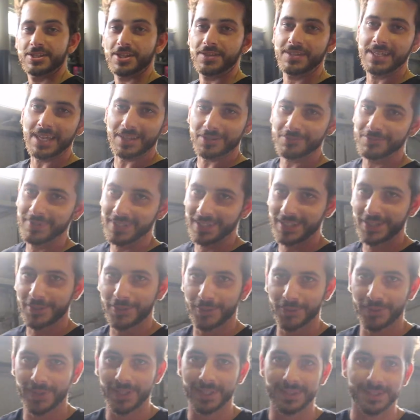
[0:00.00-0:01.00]
So the other really
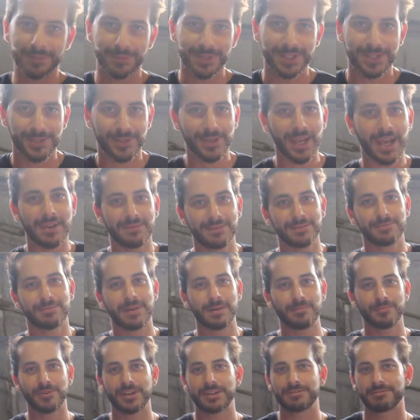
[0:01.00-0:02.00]
cool thing that we do have in
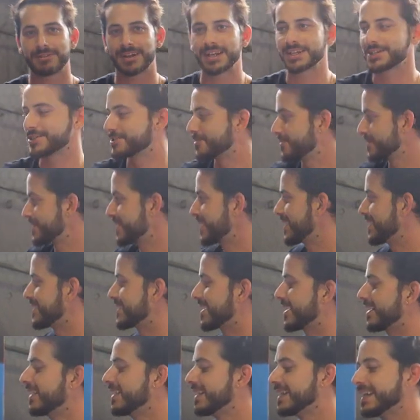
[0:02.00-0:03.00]
RAM Recreational
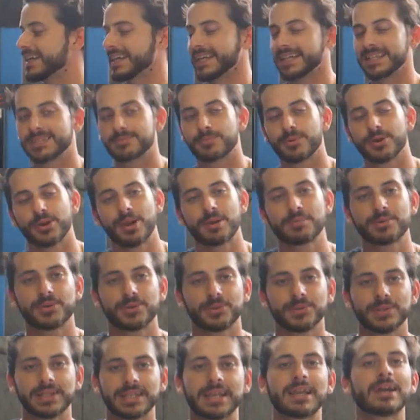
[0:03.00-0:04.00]
Centre is what I'm
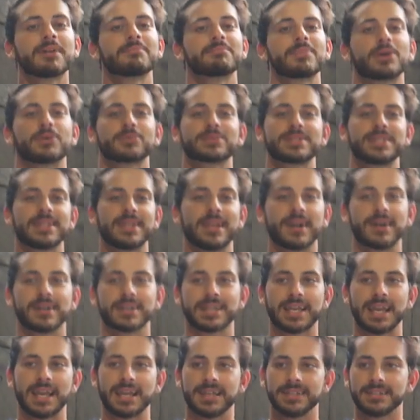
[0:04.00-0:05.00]
calling our
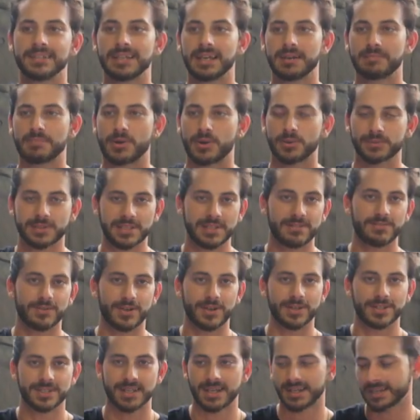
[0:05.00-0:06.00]
multi-arcade, a
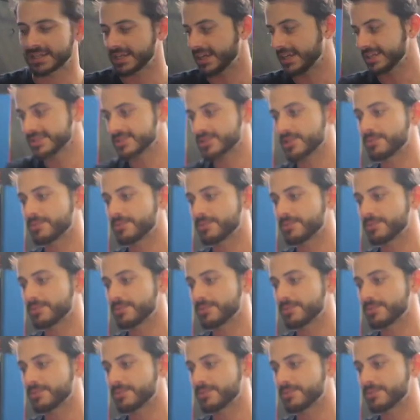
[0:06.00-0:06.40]
multiverse arcade.